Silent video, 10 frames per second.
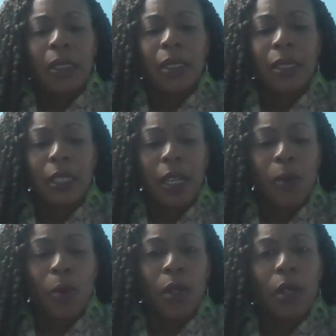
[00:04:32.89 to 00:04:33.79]
Did
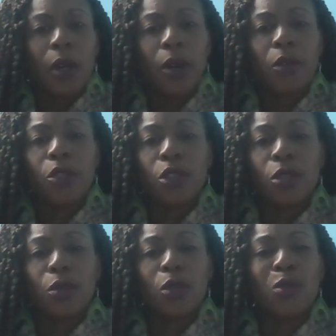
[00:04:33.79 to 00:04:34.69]
someone hurt
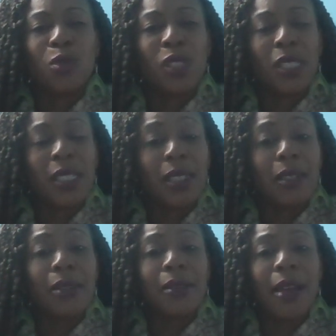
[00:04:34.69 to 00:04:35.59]
you you
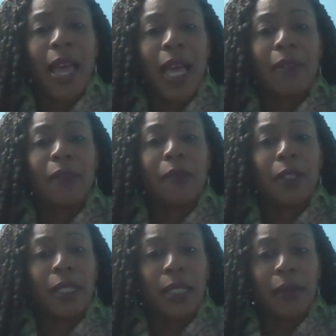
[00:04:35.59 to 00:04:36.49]
still haven't
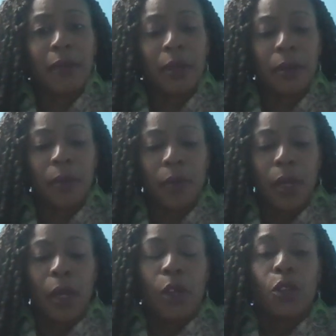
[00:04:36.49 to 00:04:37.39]
forgiven?
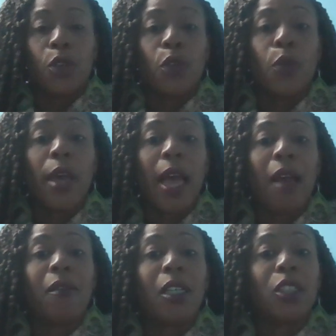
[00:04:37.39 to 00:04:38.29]
Do you
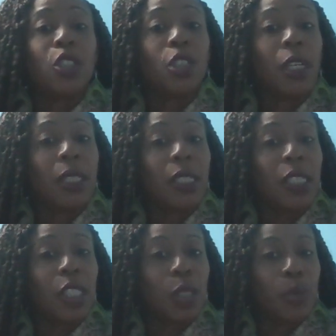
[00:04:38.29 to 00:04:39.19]
have a
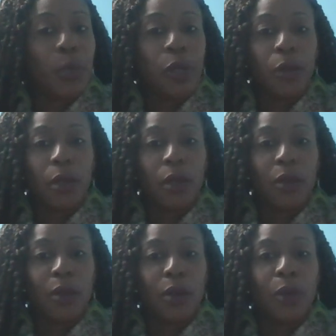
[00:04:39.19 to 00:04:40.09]
jealous spirit
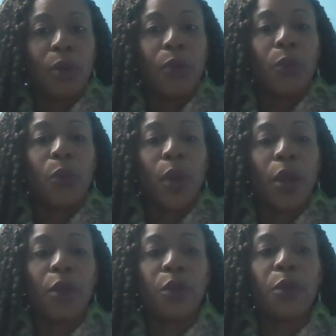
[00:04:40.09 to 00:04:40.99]

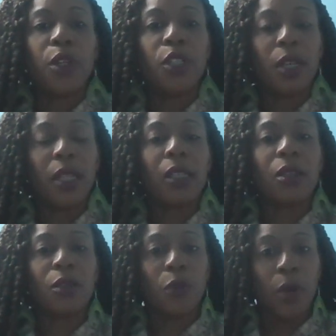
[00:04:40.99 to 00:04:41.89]
where you are
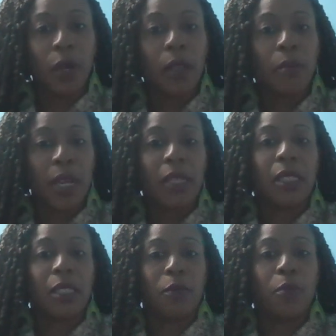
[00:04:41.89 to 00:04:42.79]
jealous on a regular
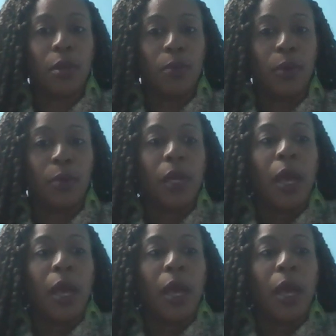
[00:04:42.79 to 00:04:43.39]
basis of people?